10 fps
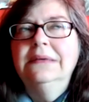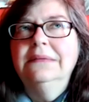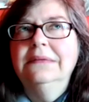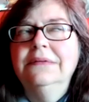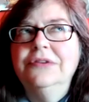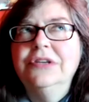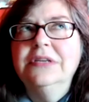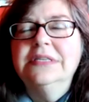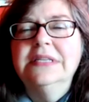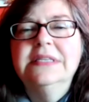oh,
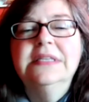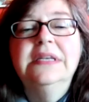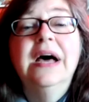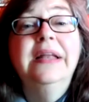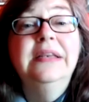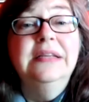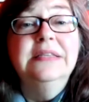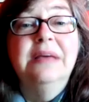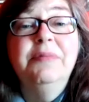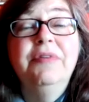gee, since the
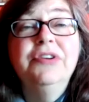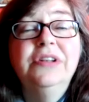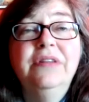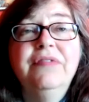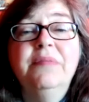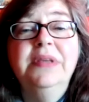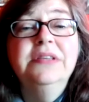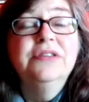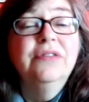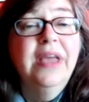90s. I'm originally from
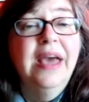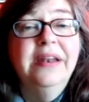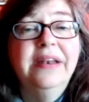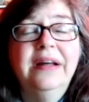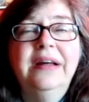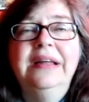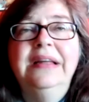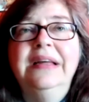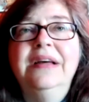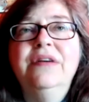Eastern Canada,
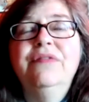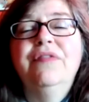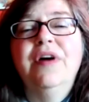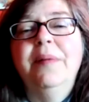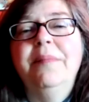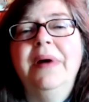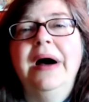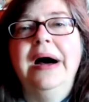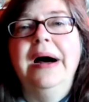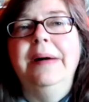from
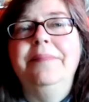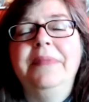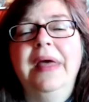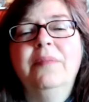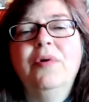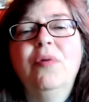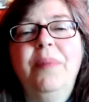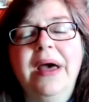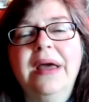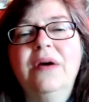um, Aylmer,
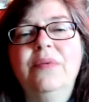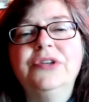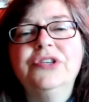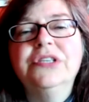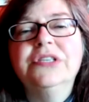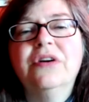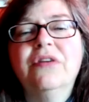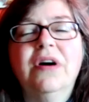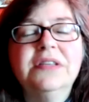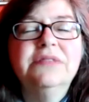Quebec, which is
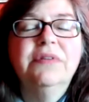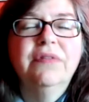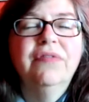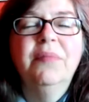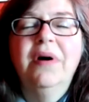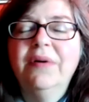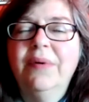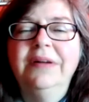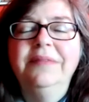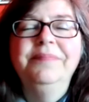across the river from
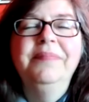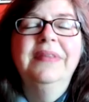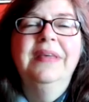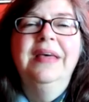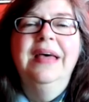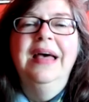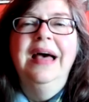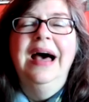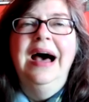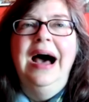Ottawa.
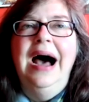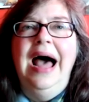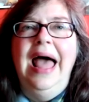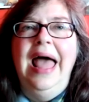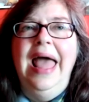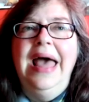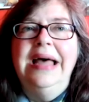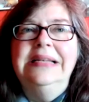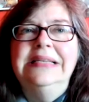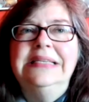
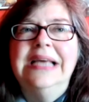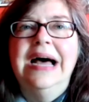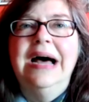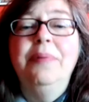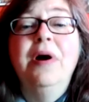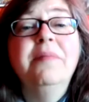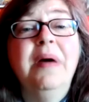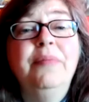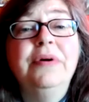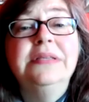And uh, part of
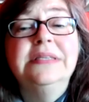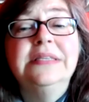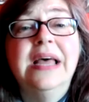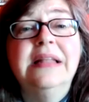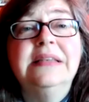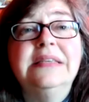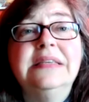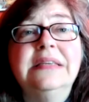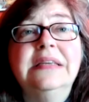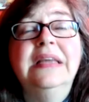my book is set
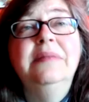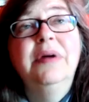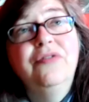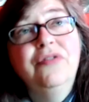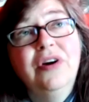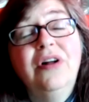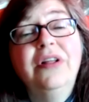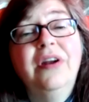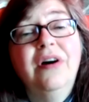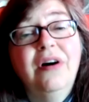in Montreal
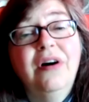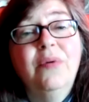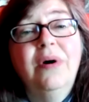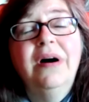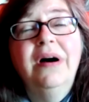and Ottawa